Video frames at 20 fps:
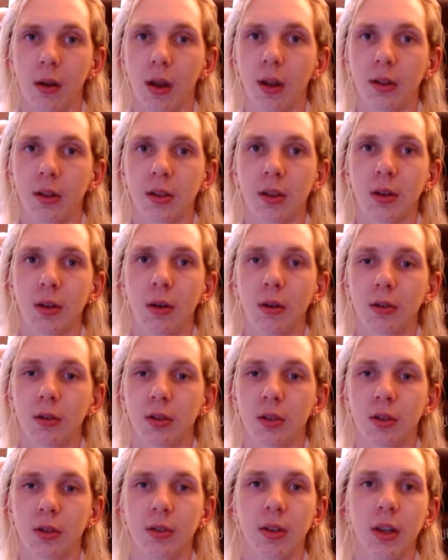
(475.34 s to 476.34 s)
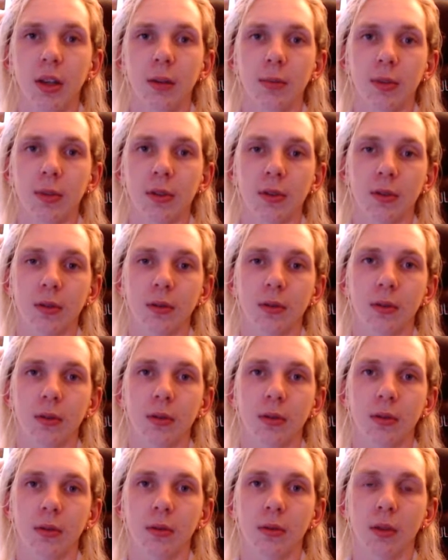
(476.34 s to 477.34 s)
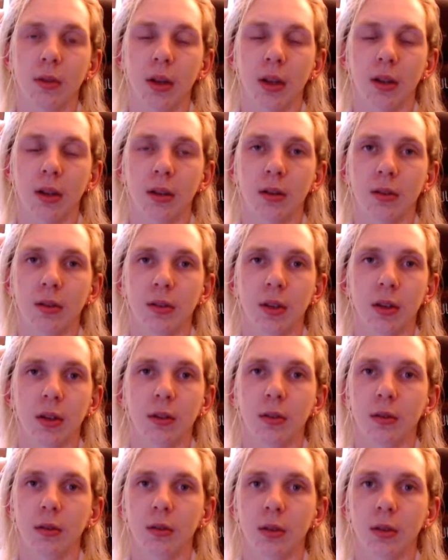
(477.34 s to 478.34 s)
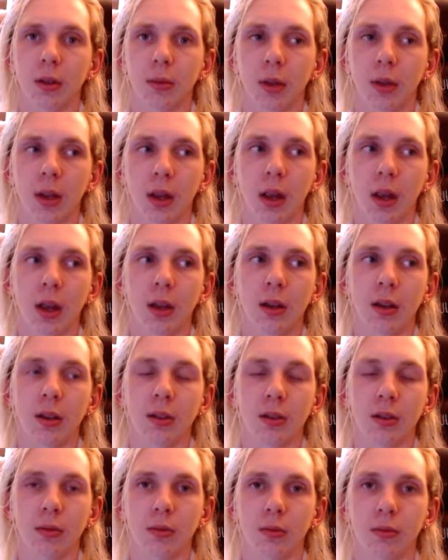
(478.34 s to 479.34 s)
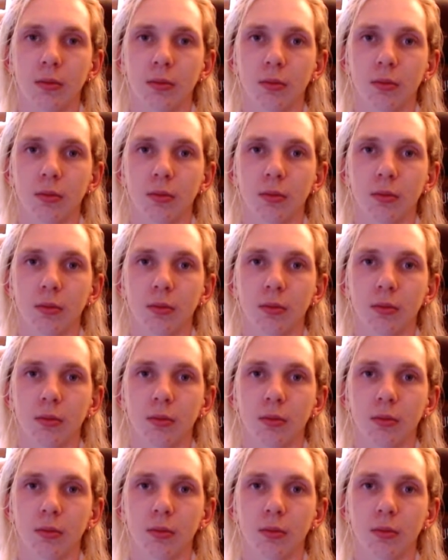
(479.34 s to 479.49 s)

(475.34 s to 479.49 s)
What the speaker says: It's not just dips like Zelda or something. It is